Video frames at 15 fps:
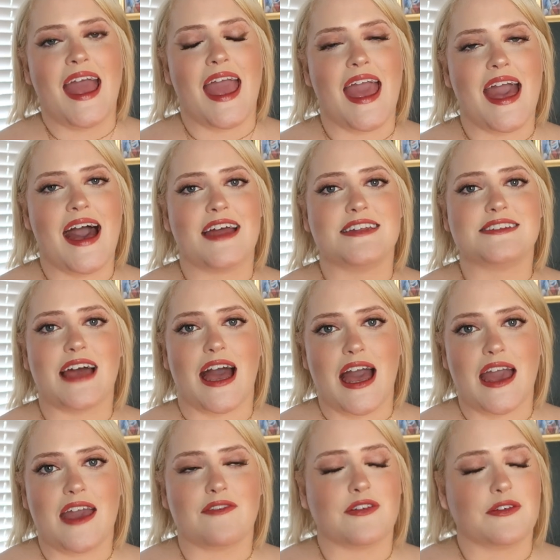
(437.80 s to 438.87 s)
and
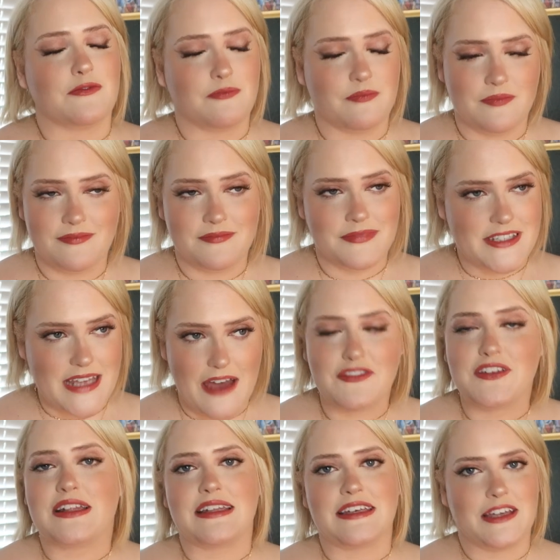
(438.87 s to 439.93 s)
I've
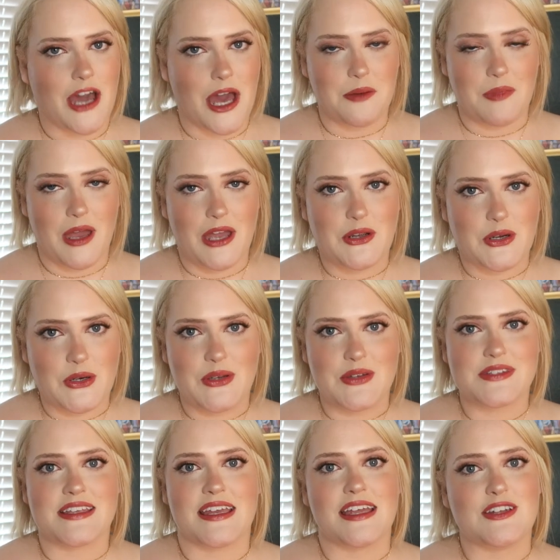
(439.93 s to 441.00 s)
definitely gotten my
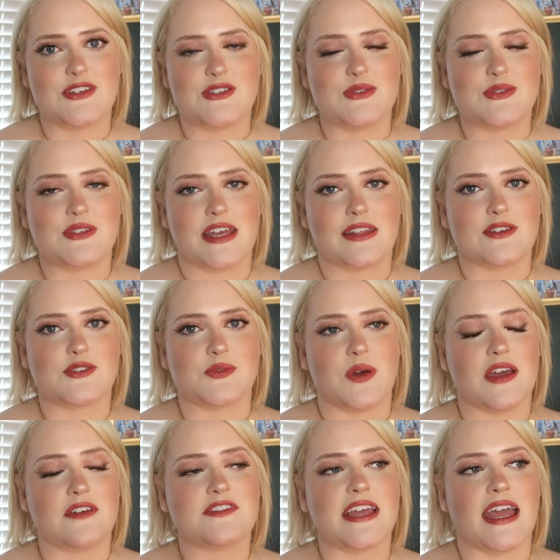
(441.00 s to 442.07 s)
girls into Taylor
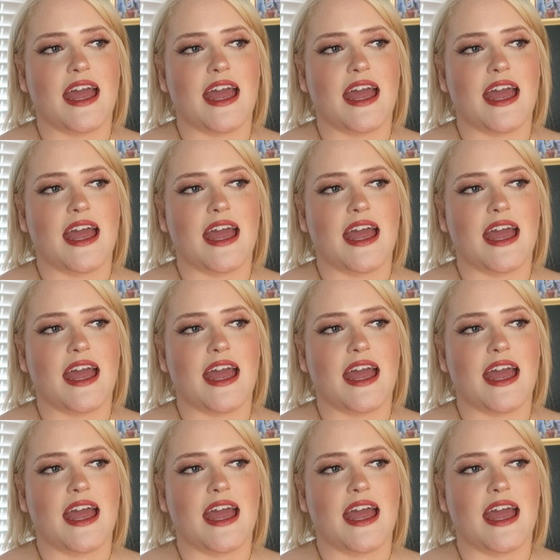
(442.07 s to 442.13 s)
Swift